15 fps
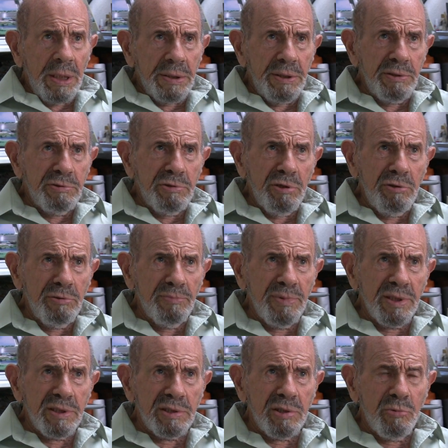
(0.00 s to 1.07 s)

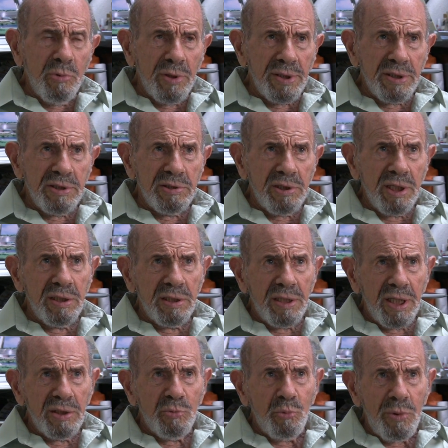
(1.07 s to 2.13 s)
determines to what extent
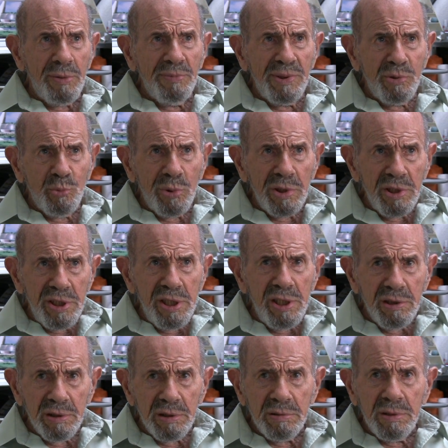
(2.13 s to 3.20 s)
that woman will
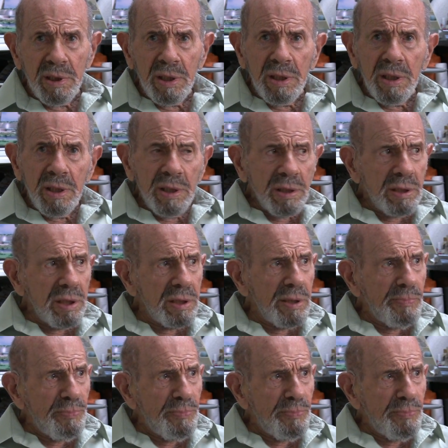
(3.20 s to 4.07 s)
yield to the